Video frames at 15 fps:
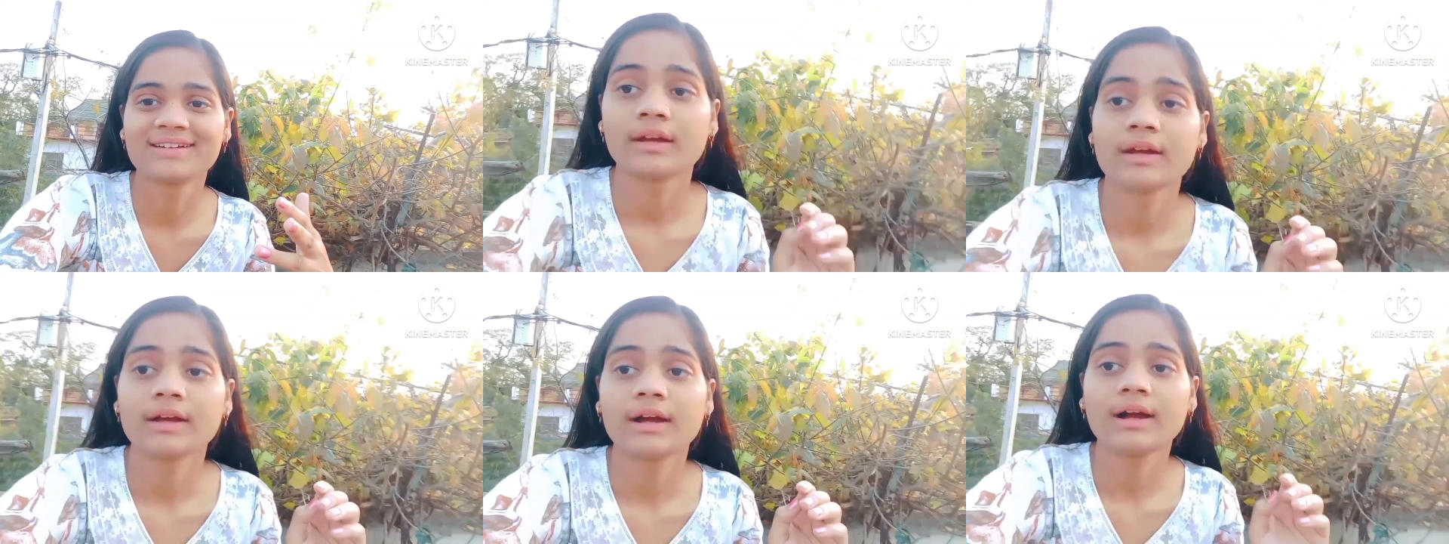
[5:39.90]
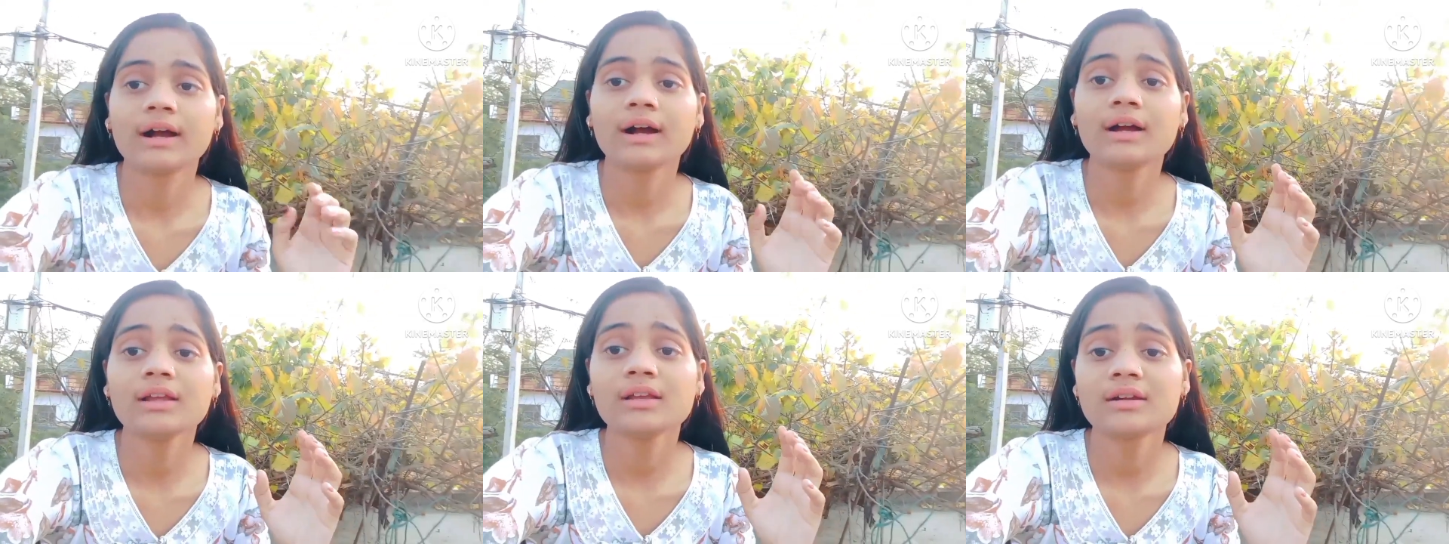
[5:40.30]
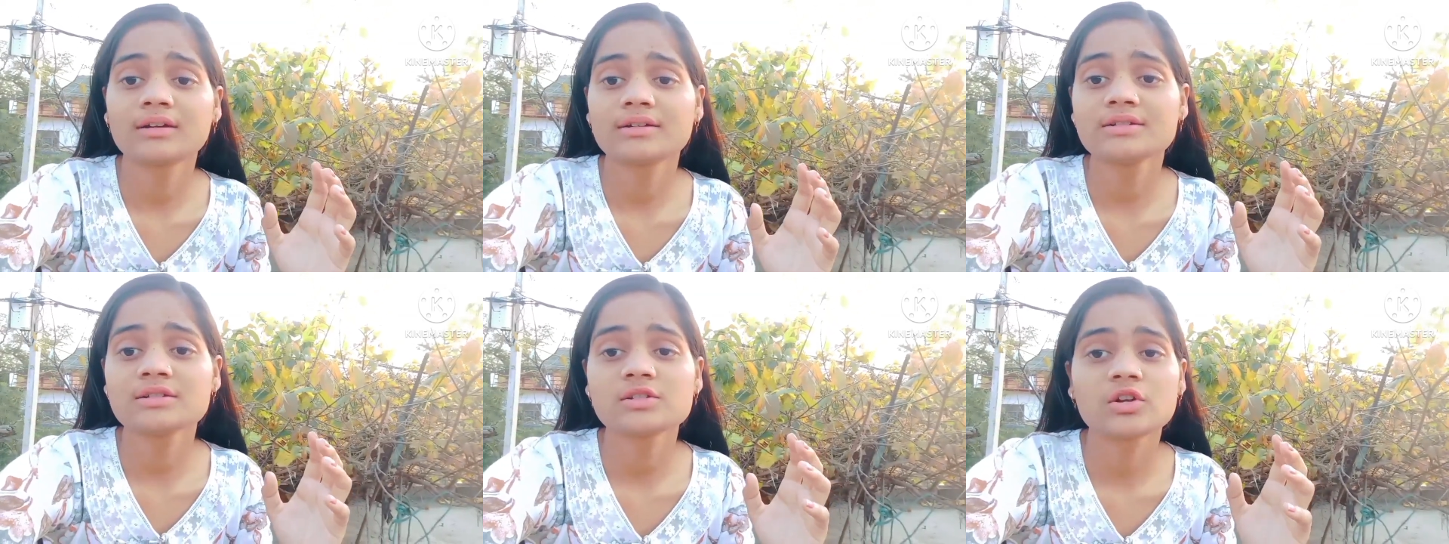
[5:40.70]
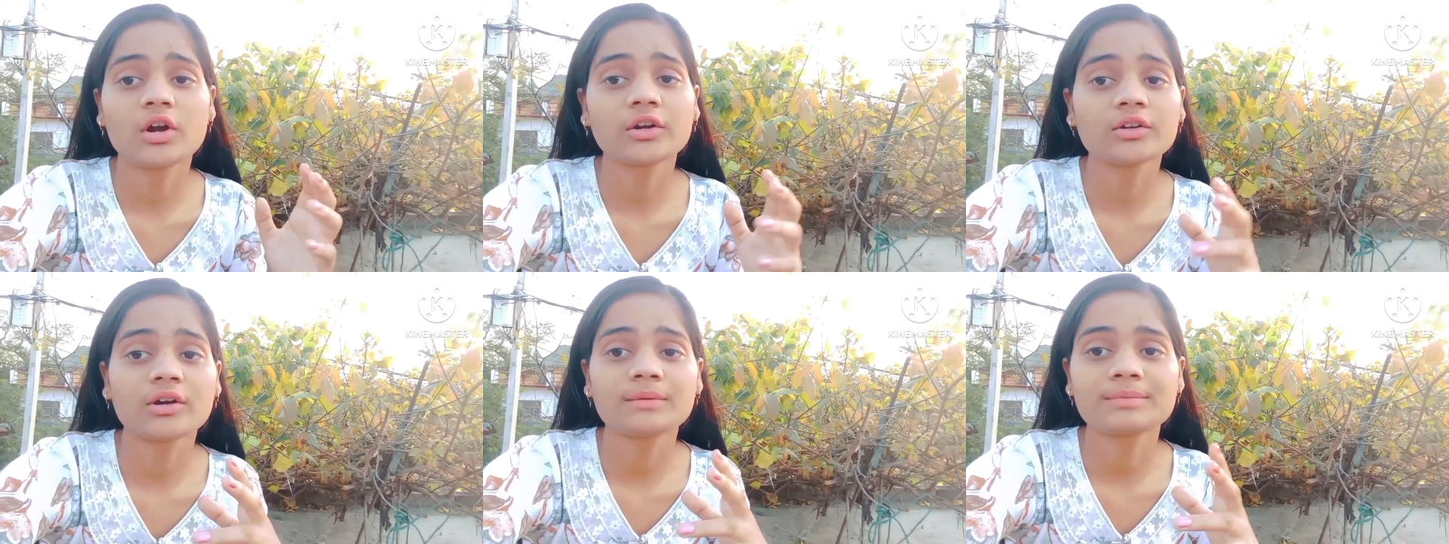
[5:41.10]
I learned lot
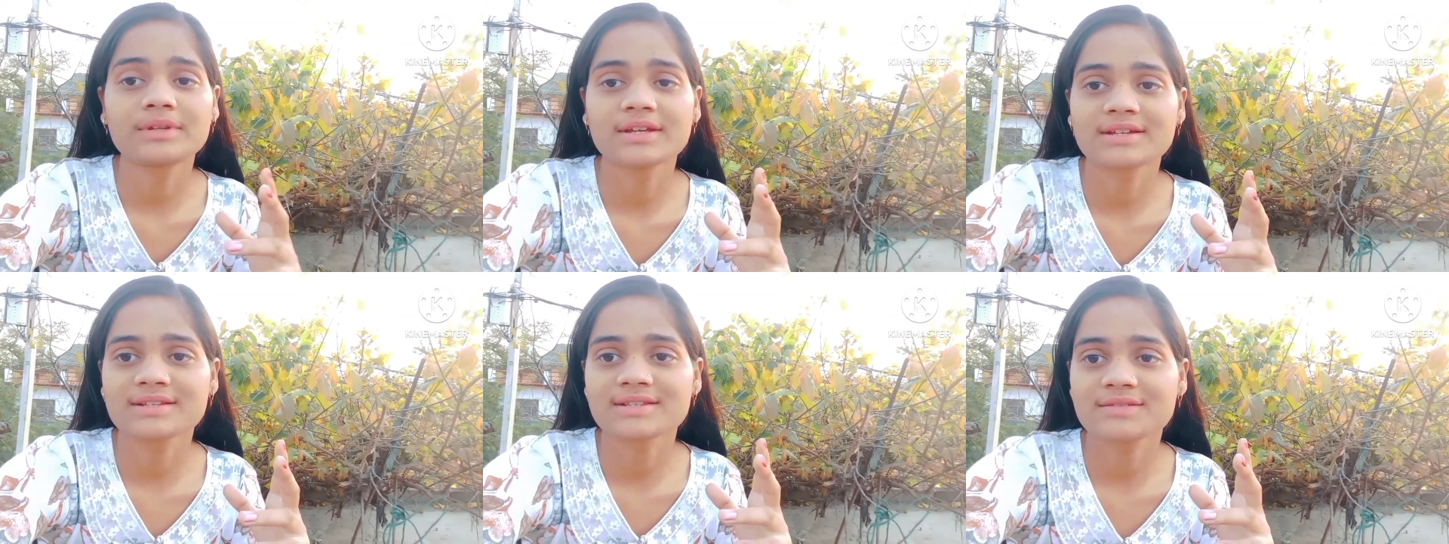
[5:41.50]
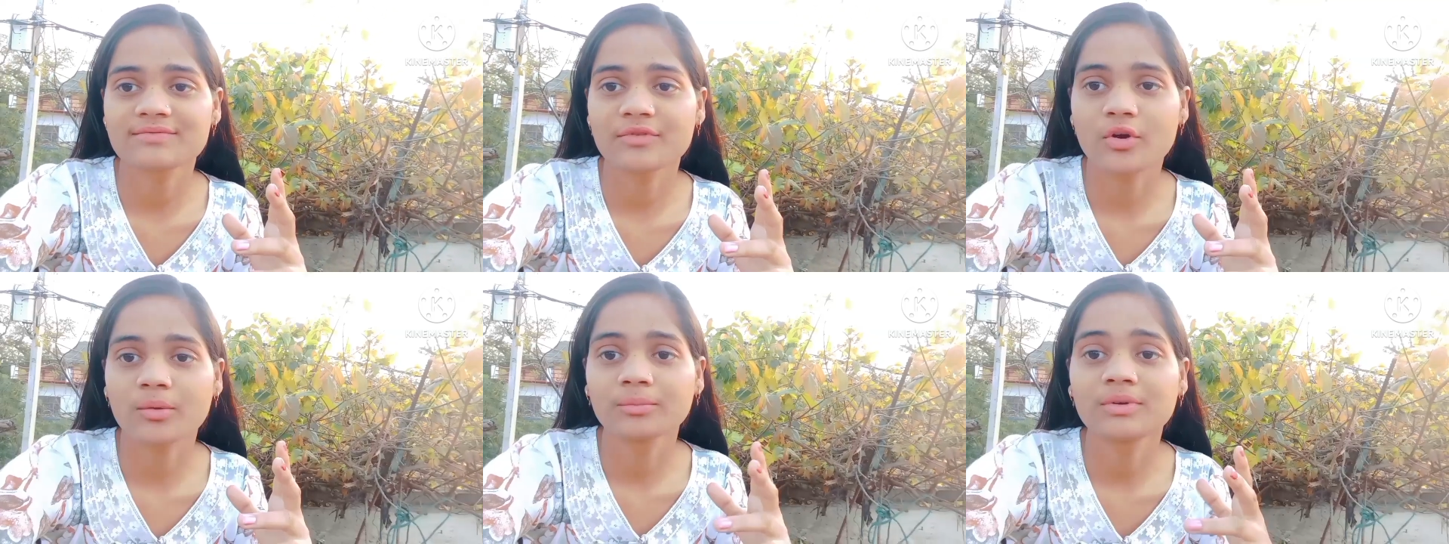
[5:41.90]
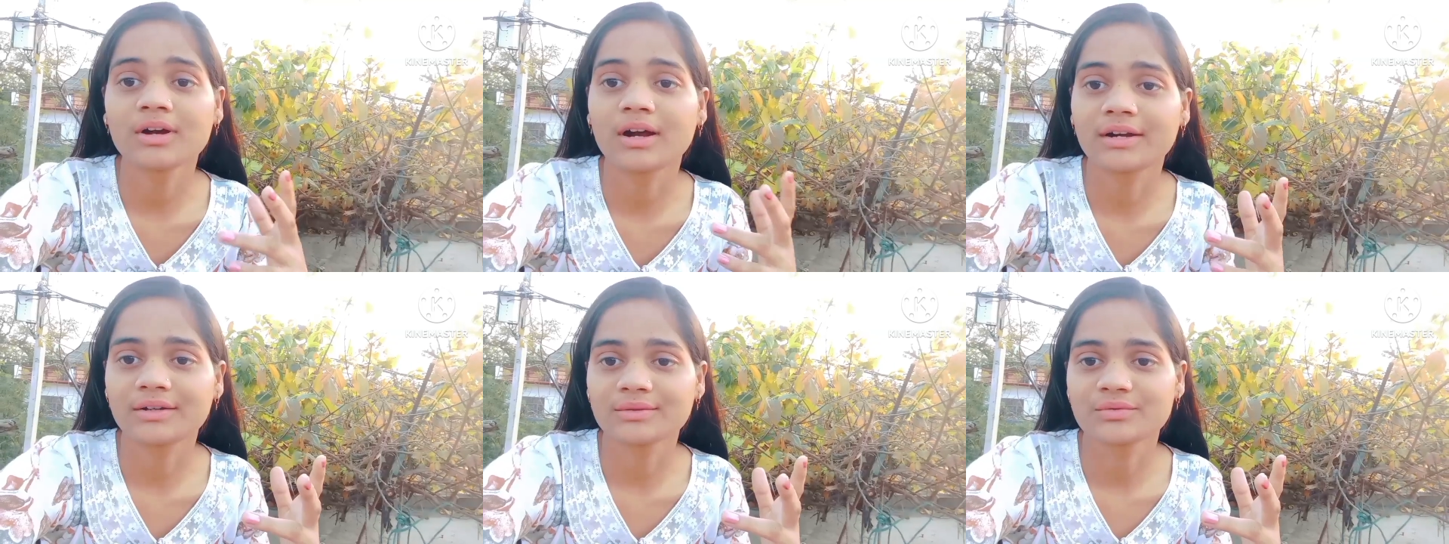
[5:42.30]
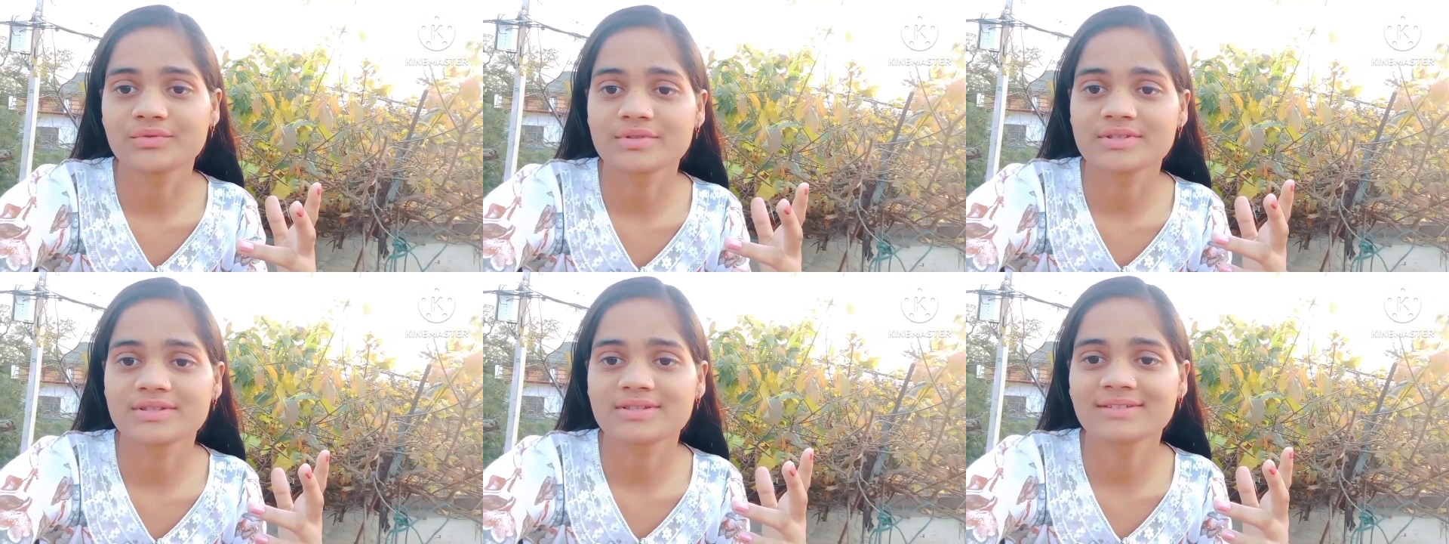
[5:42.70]
of things from
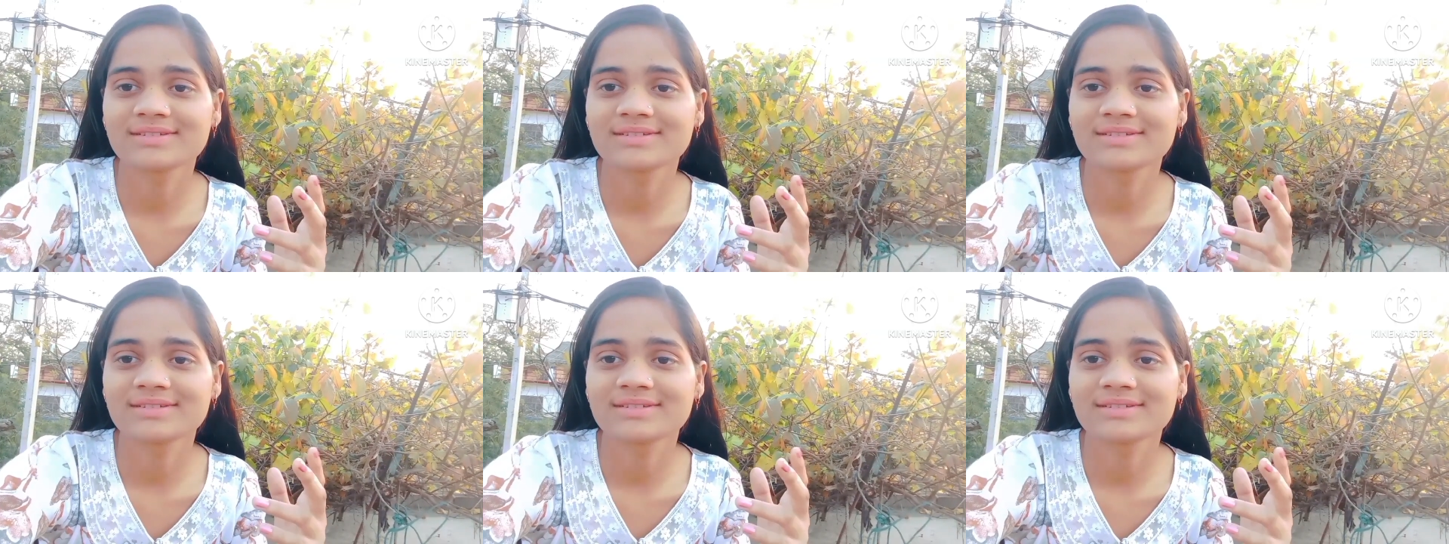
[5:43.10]
cartoons.